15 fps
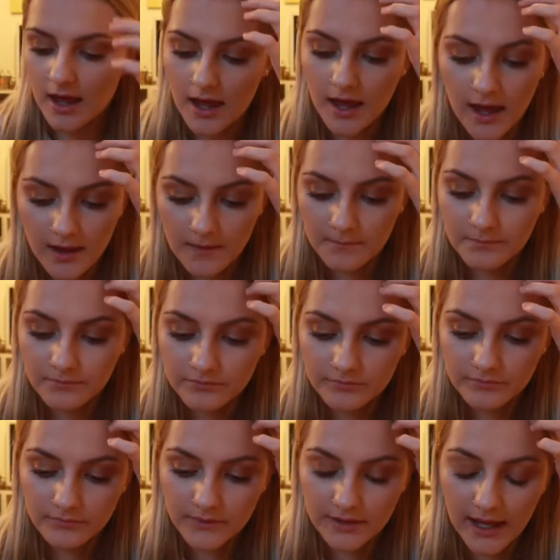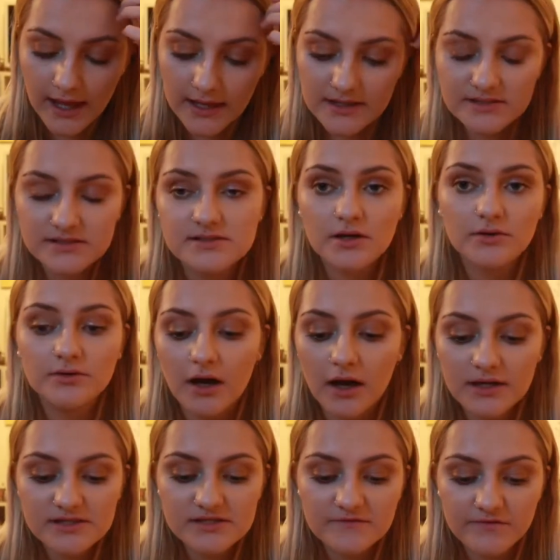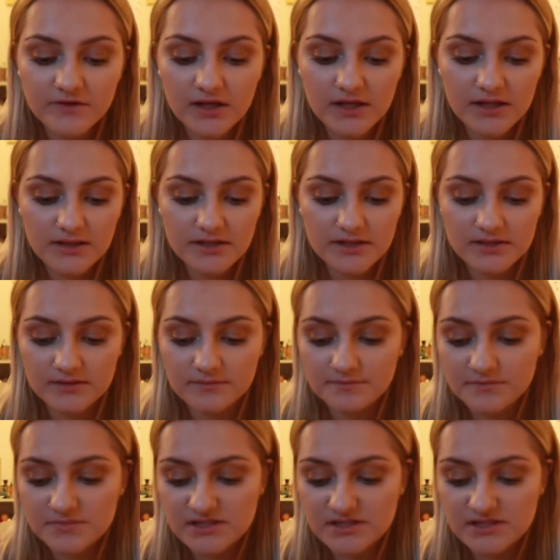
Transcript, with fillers: Um, yeah, and it's so nice for the